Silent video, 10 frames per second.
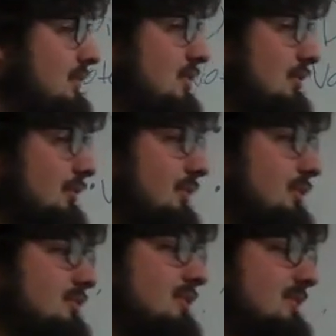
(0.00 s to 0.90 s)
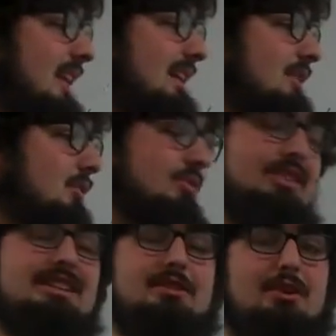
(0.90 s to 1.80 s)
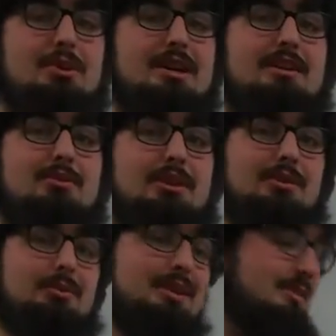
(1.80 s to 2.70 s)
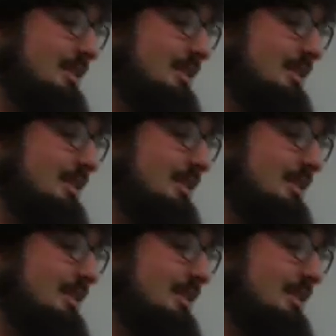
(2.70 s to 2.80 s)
just refuse to sign it or veto it, where it will be